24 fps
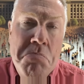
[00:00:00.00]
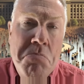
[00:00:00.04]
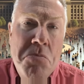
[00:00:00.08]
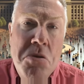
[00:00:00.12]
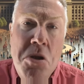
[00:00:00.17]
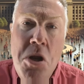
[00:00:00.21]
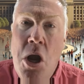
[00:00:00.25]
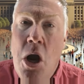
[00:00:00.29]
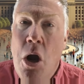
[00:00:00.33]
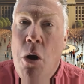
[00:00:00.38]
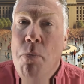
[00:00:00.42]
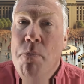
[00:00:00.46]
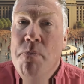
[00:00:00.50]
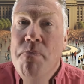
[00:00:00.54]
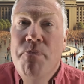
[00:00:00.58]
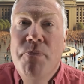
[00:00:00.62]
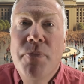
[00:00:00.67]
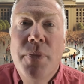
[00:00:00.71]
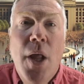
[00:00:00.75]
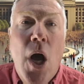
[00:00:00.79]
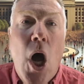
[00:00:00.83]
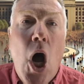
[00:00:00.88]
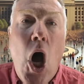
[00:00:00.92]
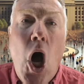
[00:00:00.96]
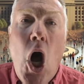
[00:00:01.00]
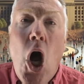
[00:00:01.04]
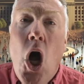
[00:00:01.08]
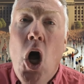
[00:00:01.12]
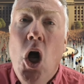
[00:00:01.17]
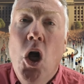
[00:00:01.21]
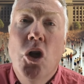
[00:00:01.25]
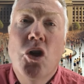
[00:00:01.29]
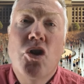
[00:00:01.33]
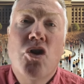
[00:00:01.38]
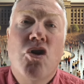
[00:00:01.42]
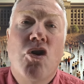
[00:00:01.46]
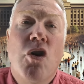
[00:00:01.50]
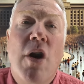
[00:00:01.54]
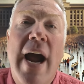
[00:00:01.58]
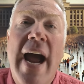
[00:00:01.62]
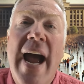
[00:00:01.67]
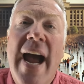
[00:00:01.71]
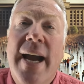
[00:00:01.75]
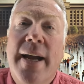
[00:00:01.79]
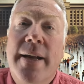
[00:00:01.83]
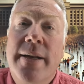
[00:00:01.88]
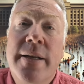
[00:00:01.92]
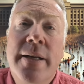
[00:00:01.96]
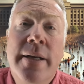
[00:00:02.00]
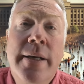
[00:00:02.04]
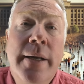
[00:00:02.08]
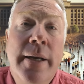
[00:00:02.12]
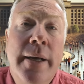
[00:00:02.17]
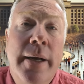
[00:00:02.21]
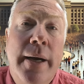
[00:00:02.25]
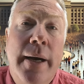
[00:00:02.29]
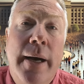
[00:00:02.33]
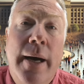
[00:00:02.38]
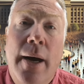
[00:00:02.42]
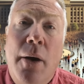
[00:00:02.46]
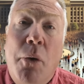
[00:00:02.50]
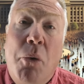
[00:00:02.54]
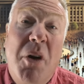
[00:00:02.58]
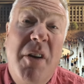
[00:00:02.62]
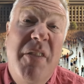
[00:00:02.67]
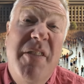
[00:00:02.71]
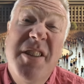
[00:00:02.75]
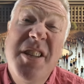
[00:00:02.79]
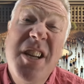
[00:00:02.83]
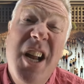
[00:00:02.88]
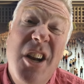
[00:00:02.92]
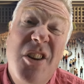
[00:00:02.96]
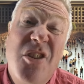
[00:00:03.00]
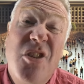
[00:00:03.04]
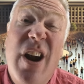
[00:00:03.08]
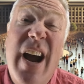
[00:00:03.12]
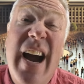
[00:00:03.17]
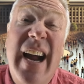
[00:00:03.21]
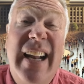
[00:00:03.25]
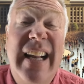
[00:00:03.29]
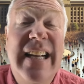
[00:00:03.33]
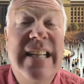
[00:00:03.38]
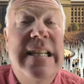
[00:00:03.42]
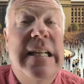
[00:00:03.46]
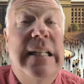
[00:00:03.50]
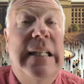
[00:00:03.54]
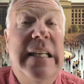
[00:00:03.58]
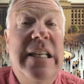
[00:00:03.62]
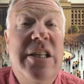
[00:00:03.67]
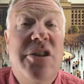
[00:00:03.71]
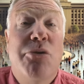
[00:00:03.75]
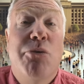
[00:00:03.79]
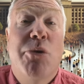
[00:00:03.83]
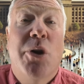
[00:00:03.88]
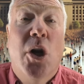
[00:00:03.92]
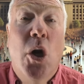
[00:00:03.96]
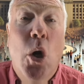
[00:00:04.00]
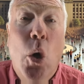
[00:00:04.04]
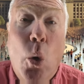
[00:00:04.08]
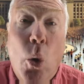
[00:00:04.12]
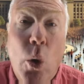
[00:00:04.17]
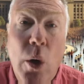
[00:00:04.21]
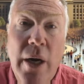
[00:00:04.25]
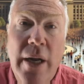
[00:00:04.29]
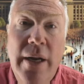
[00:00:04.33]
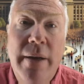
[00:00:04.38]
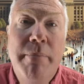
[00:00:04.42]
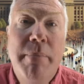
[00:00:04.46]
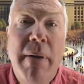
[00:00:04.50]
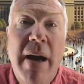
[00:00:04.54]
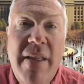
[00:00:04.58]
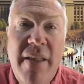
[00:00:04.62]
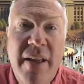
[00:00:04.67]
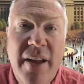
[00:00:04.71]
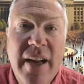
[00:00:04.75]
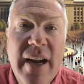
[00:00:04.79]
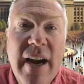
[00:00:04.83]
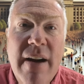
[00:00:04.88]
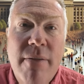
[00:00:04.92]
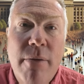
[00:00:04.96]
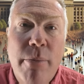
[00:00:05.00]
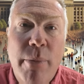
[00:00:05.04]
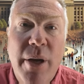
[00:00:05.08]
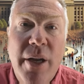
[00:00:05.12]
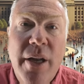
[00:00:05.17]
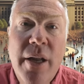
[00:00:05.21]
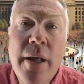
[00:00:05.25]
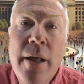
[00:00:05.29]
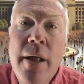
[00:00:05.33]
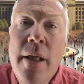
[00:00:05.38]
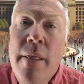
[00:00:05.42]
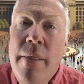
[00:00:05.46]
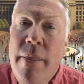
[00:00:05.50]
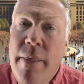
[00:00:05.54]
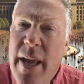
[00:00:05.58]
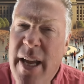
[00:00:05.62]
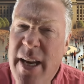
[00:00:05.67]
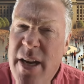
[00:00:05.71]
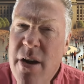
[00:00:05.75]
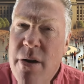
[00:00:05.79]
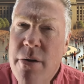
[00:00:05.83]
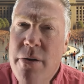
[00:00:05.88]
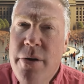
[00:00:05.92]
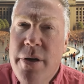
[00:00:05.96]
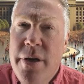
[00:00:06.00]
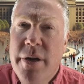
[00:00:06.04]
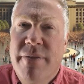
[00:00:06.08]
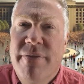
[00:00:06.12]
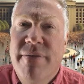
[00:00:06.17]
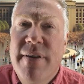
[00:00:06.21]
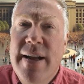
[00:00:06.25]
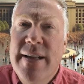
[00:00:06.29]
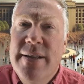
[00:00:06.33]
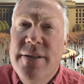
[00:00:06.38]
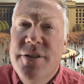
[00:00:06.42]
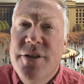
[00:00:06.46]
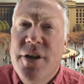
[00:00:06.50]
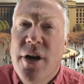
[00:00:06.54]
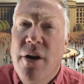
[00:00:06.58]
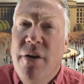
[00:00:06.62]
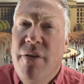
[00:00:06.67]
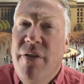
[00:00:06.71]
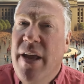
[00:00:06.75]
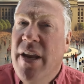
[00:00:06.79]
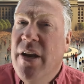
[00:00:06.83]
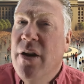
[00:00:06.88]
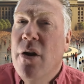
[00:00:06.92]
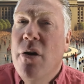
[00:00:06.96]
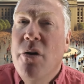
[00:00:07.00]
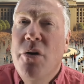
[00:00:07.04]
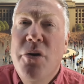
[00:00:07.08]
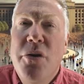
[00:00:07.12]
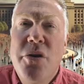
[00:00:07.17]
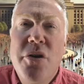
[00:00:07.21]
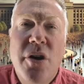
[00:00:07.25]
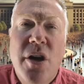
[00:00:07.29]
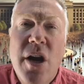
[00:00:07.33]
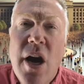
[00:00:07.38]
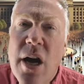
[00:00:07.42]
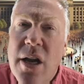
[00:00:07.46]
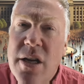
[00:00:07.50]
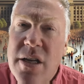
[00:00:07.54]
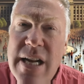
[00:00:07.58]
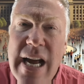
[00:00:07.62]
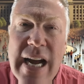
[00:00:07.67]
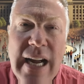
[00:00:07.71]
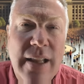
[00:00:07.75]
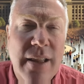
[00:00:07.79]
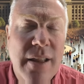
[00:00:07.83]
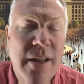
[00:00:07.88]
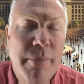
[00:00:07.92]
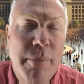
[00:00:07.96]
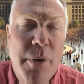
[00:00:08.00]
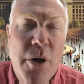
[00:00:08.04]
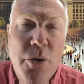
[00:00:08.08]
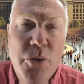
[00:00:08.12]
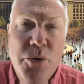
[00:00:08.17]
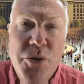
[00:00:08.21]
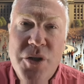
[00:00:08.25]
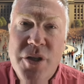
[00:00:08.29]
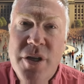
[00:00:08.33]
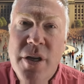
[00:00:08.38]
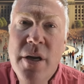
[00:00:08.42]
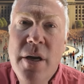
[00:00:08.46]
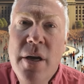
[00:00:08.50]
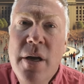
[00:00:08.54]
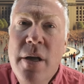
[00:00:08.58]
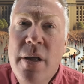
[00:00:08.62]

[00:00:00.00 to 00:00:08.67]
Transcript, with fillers: Nope. All tracked, uh, or if it's not tracked, it's at least recorded by the government. They know who your friends are. They know who you contact the most.